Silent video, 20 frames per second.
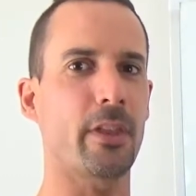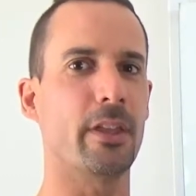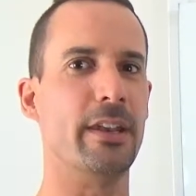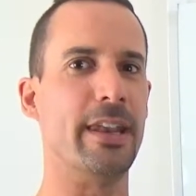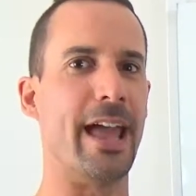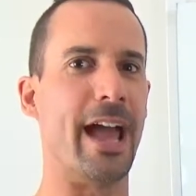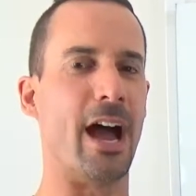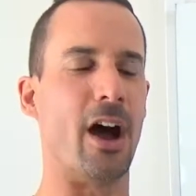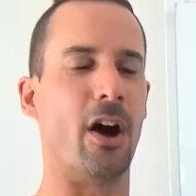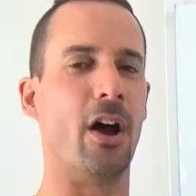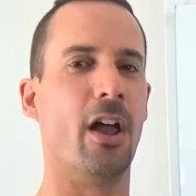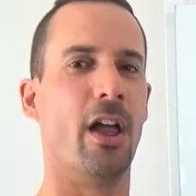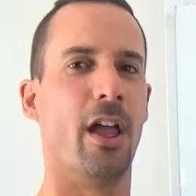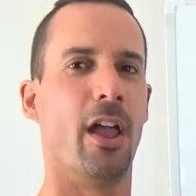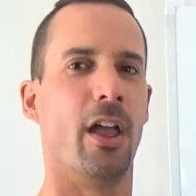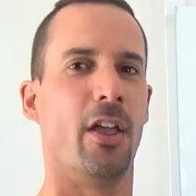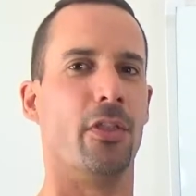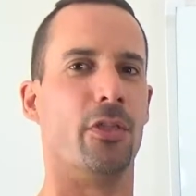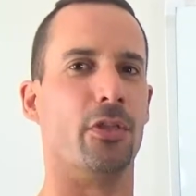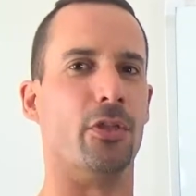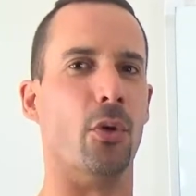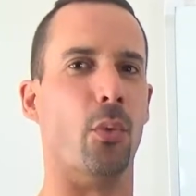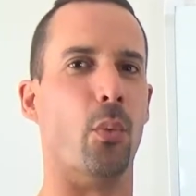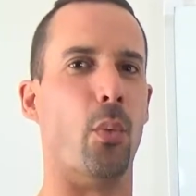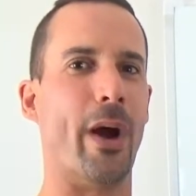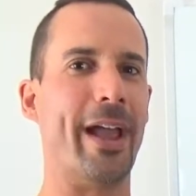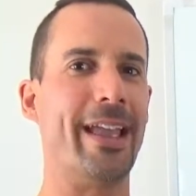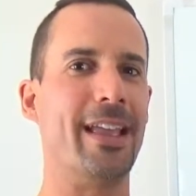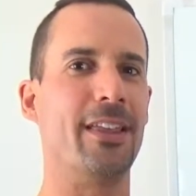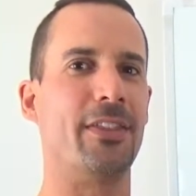Now, the
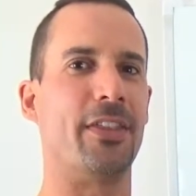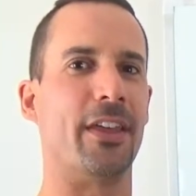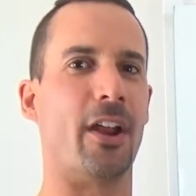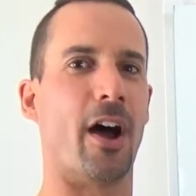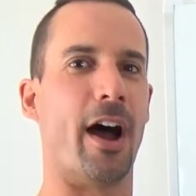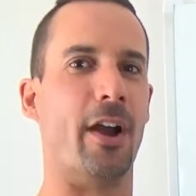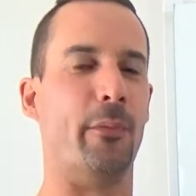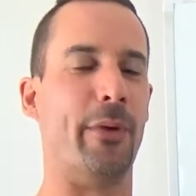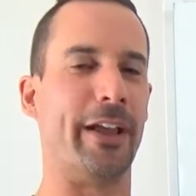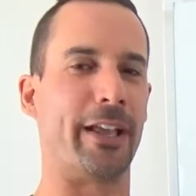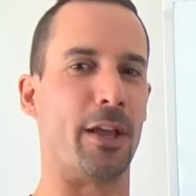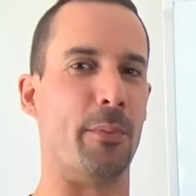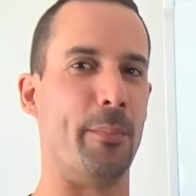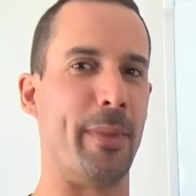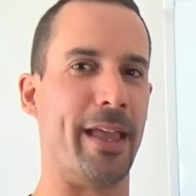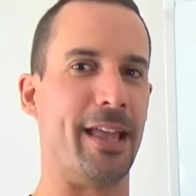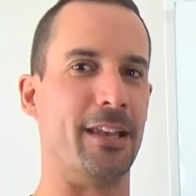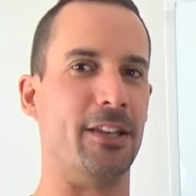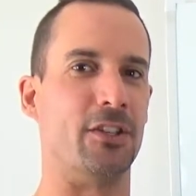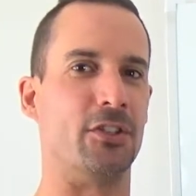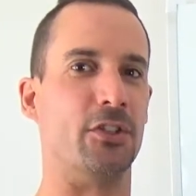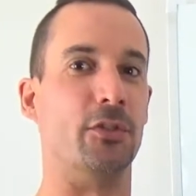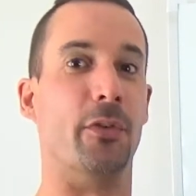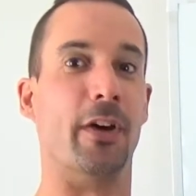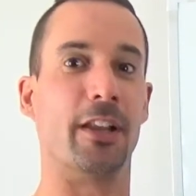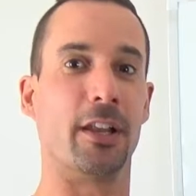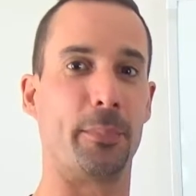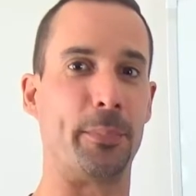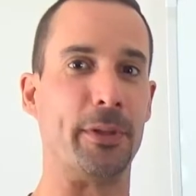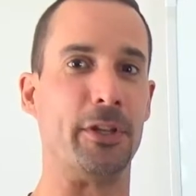way that I recommend
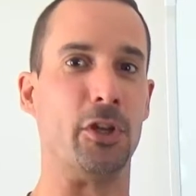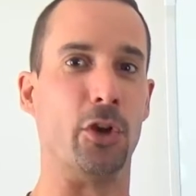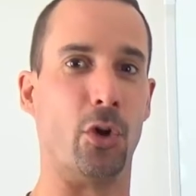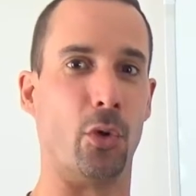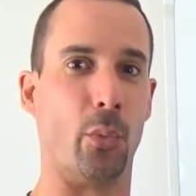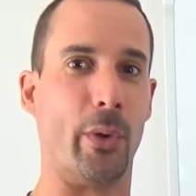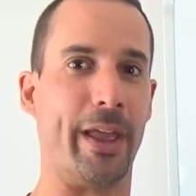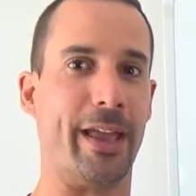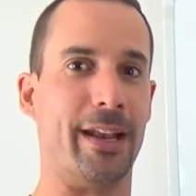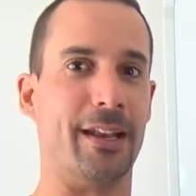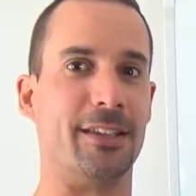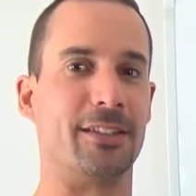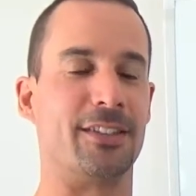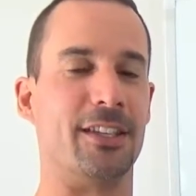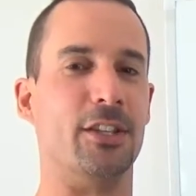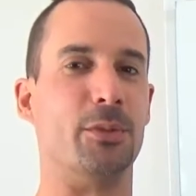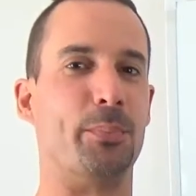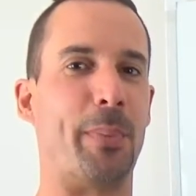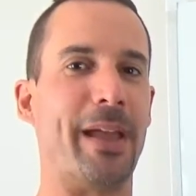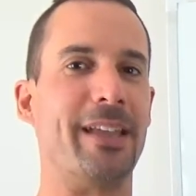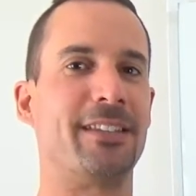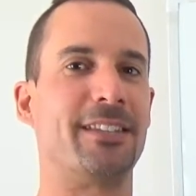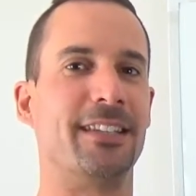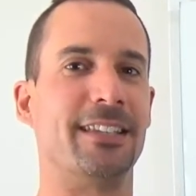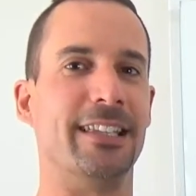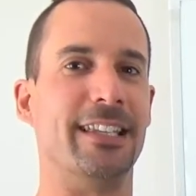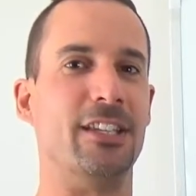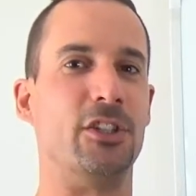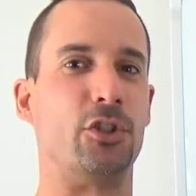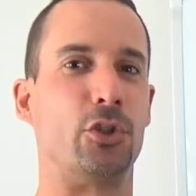developing your awareness is
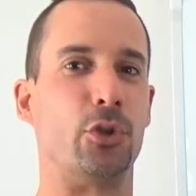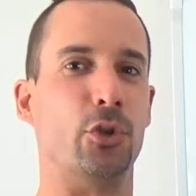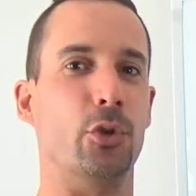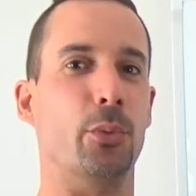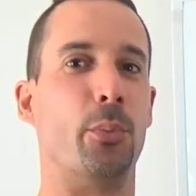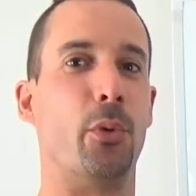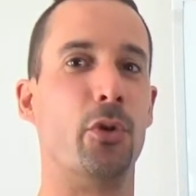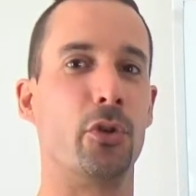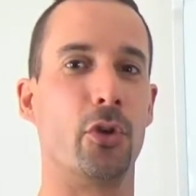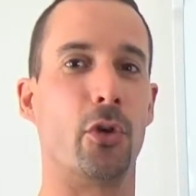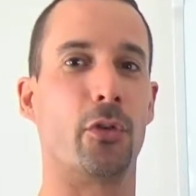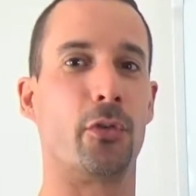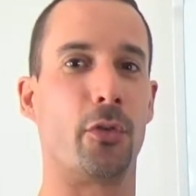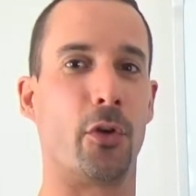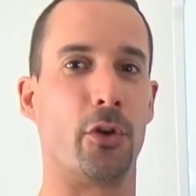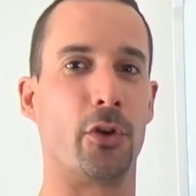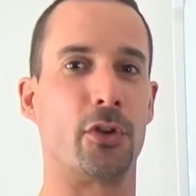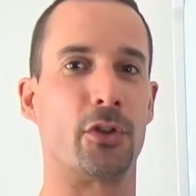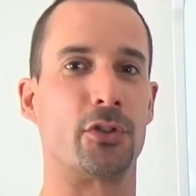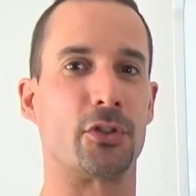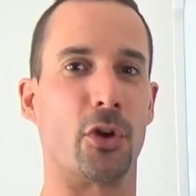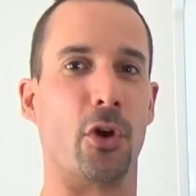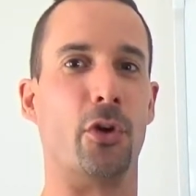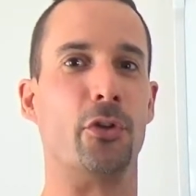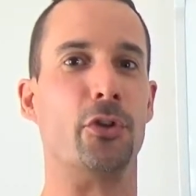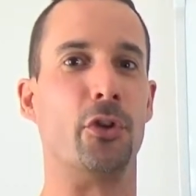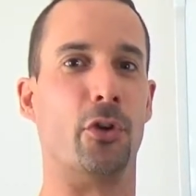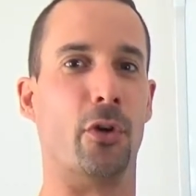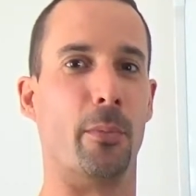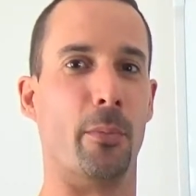basically to put your focus
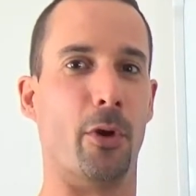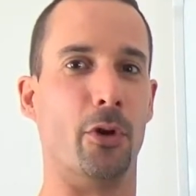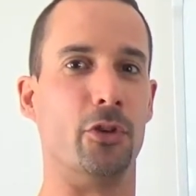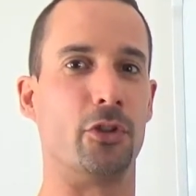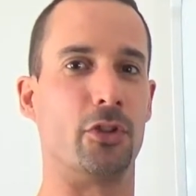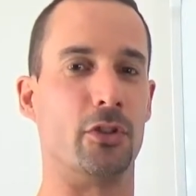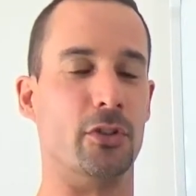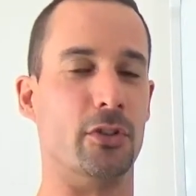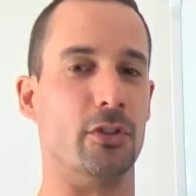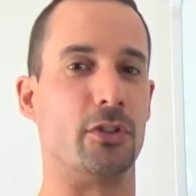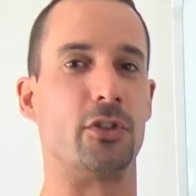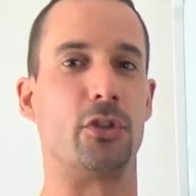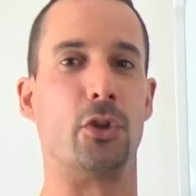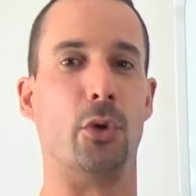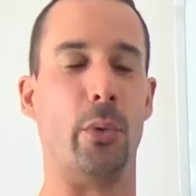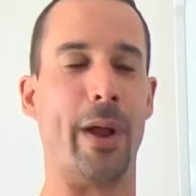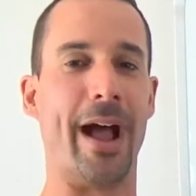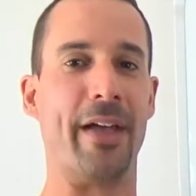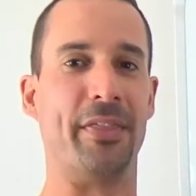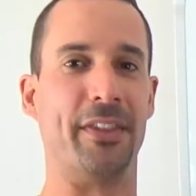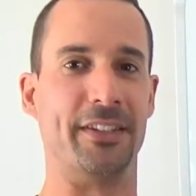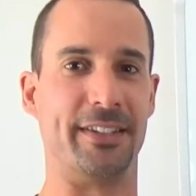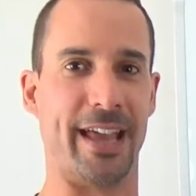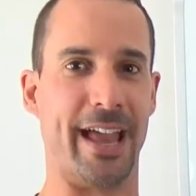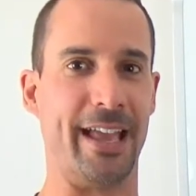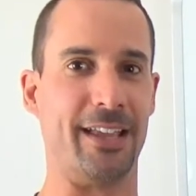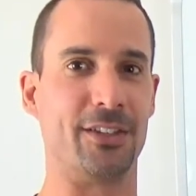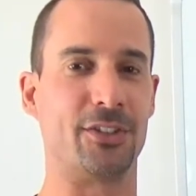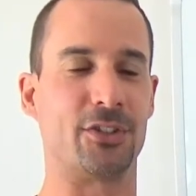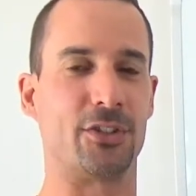on your emotions throughout the
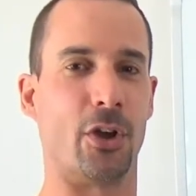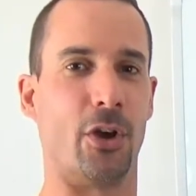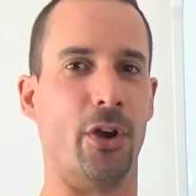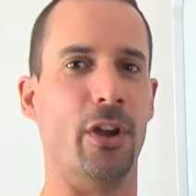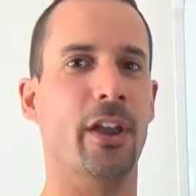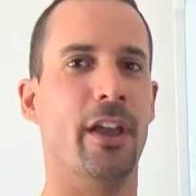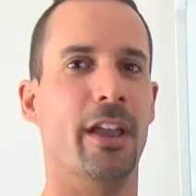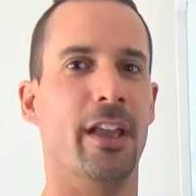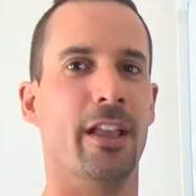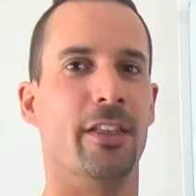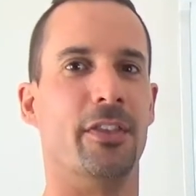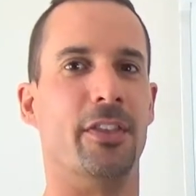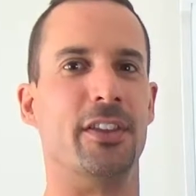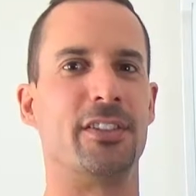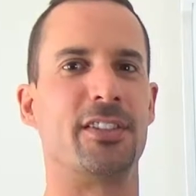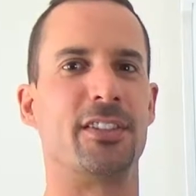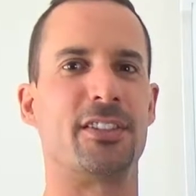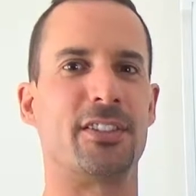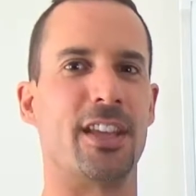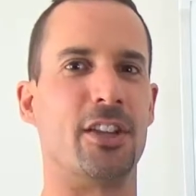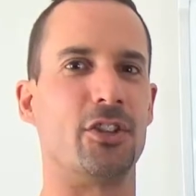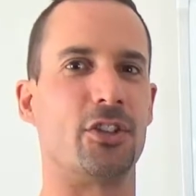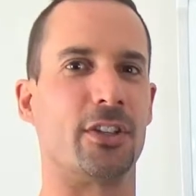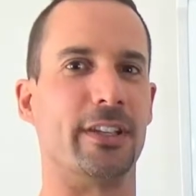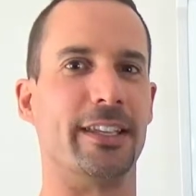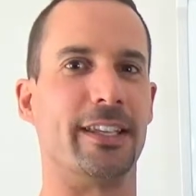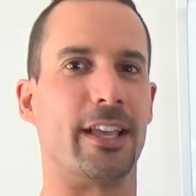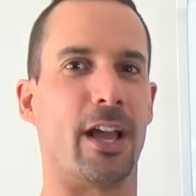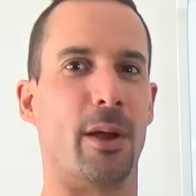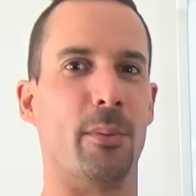day. So, this
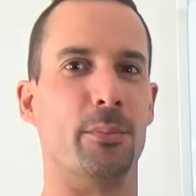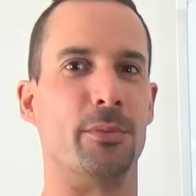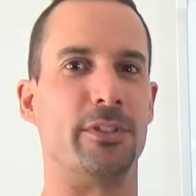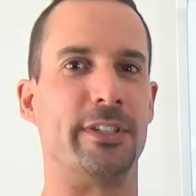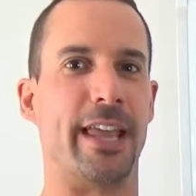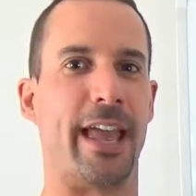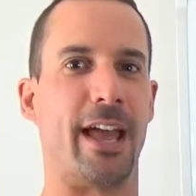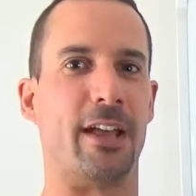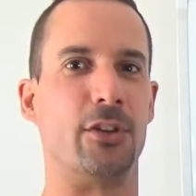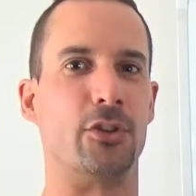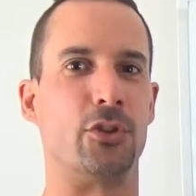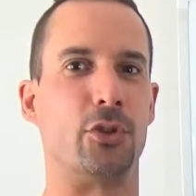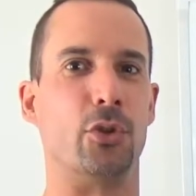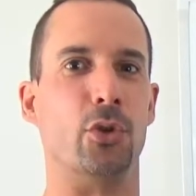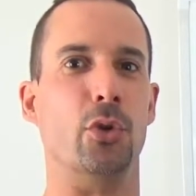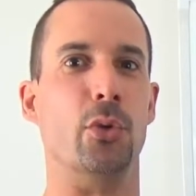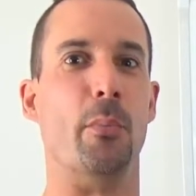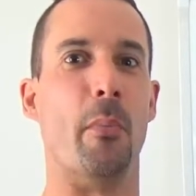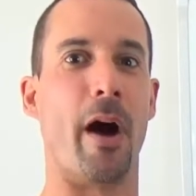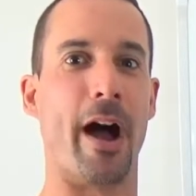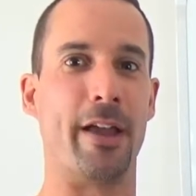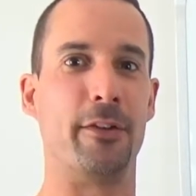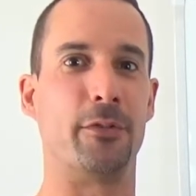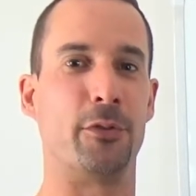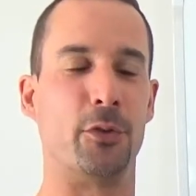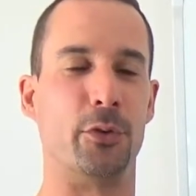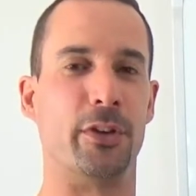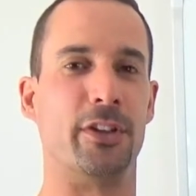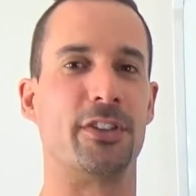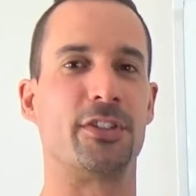essentially comes down to
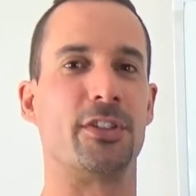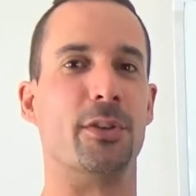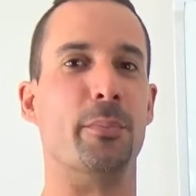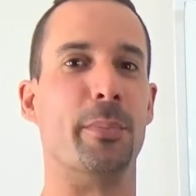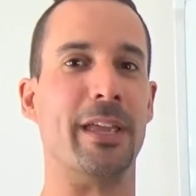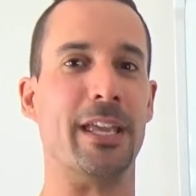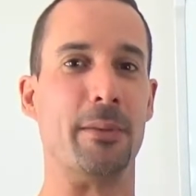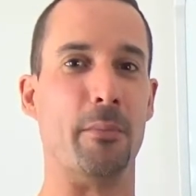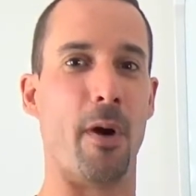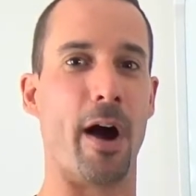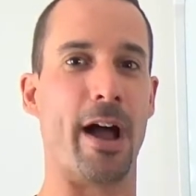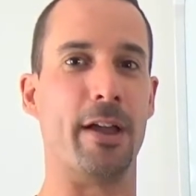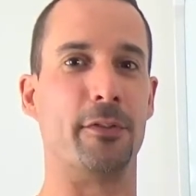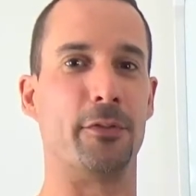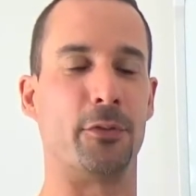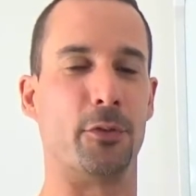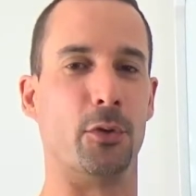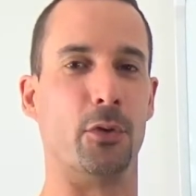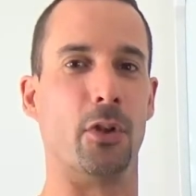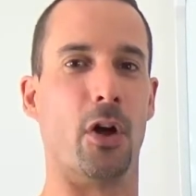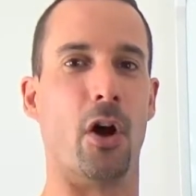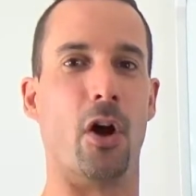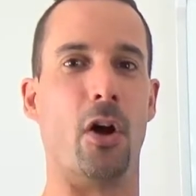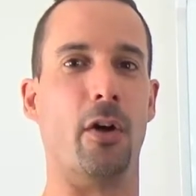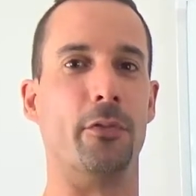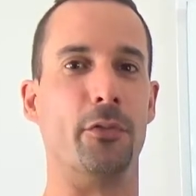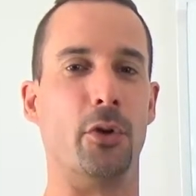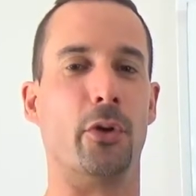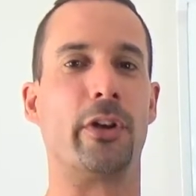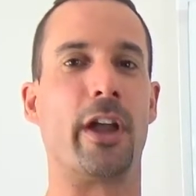mindfulness and being mindful
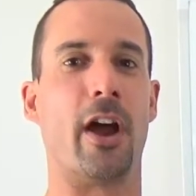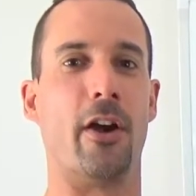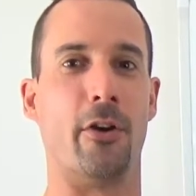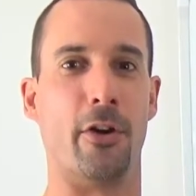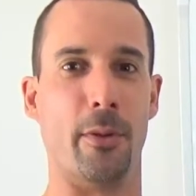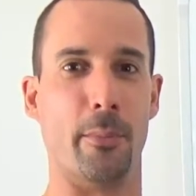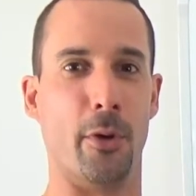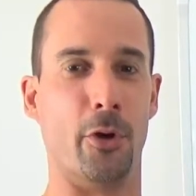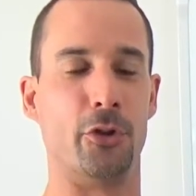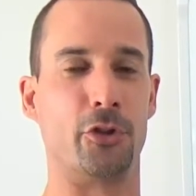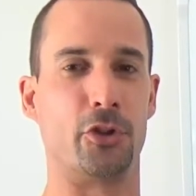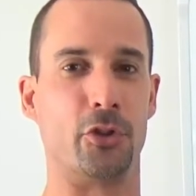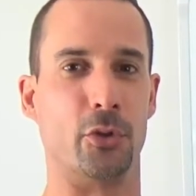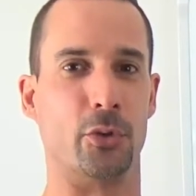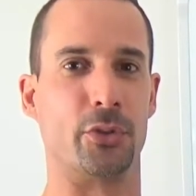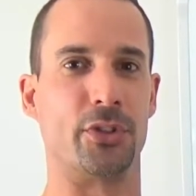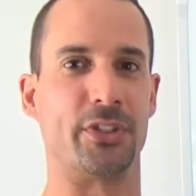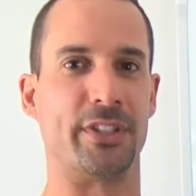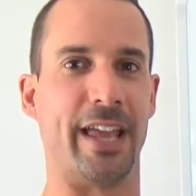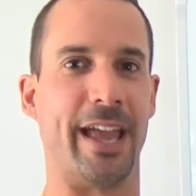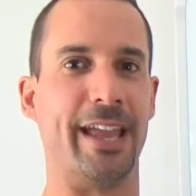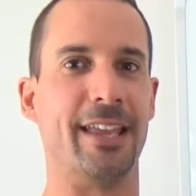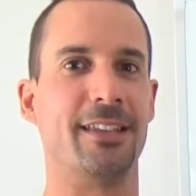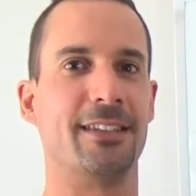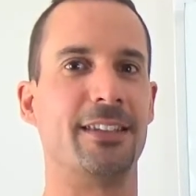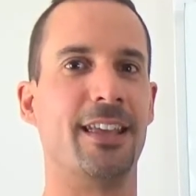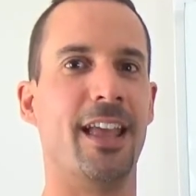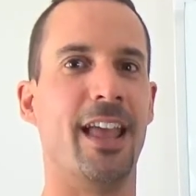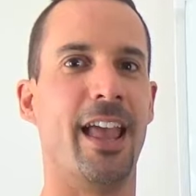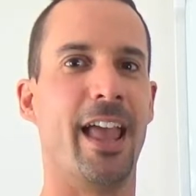of your current emotional
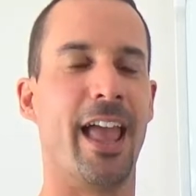state.